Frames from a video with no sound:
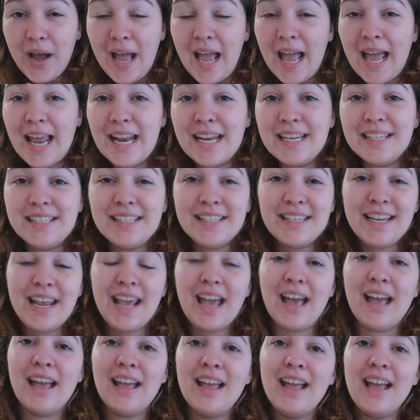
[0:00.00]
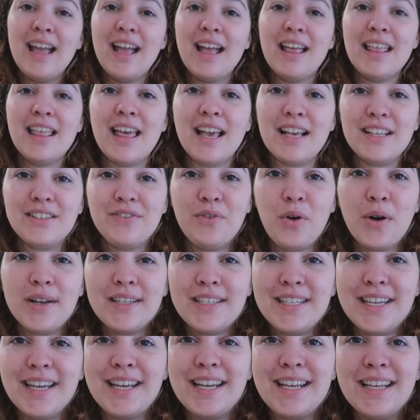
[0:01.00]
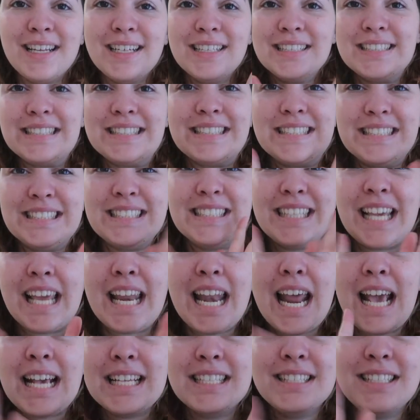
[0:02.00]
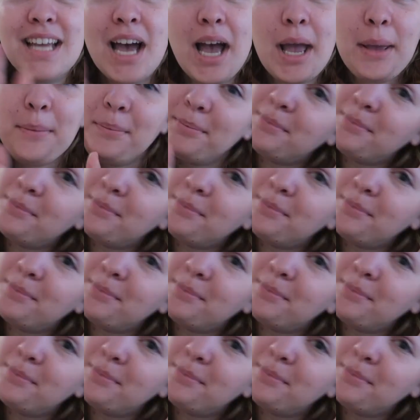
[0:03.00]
And yeah, thanks for watching. See you next time.